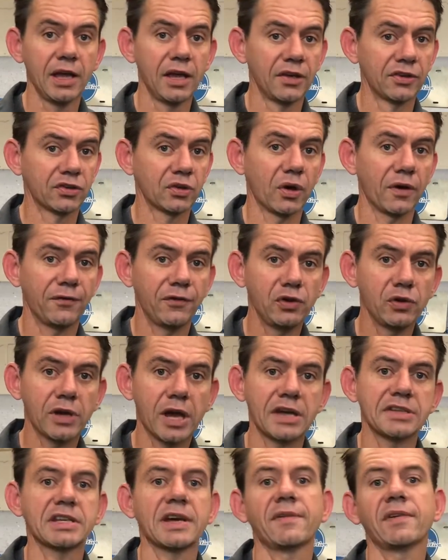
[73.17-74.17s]
so if you
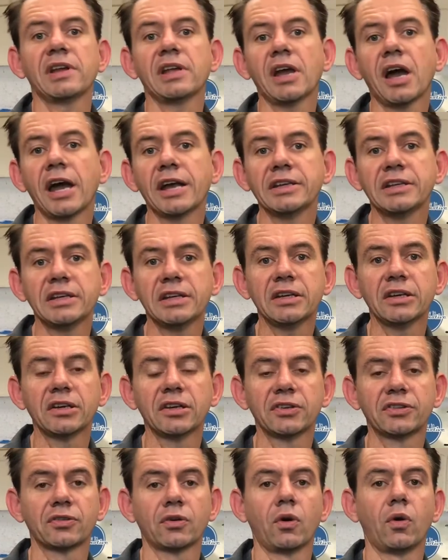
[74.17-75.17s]
guys have any
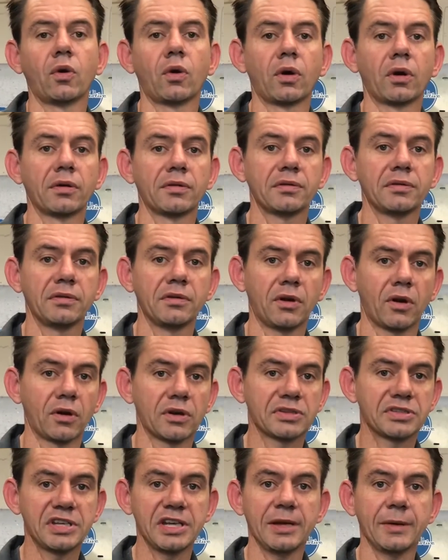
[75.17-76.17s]
ideas or
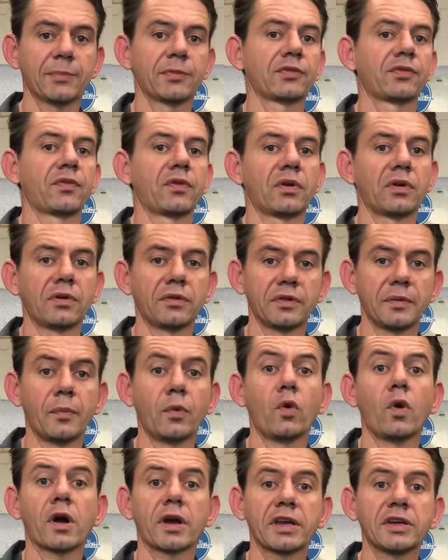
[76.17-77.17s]
tips for the
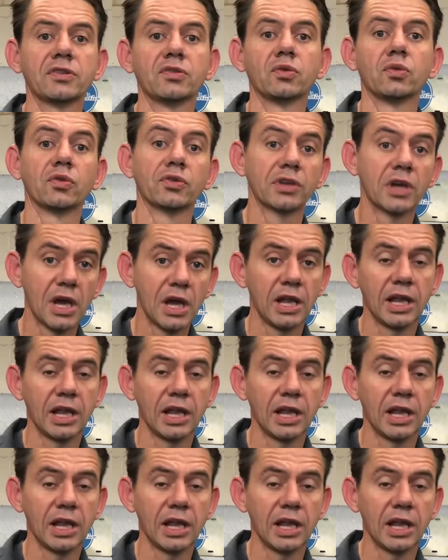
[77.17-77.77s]
Milwaukee Tools,